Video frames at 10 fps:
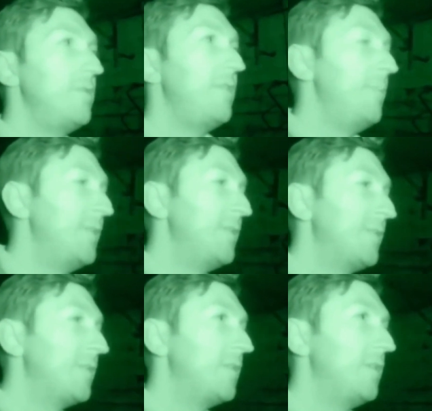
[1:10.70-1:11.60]
there,
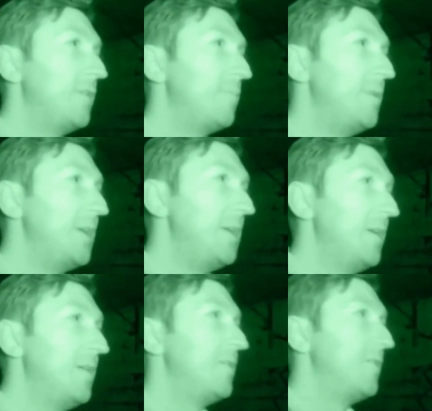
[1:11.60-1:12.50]
demons. It's
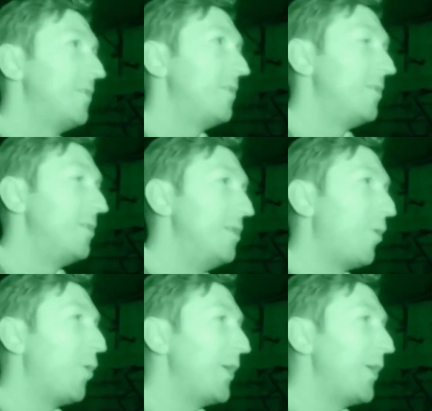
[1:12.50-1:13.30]
me, your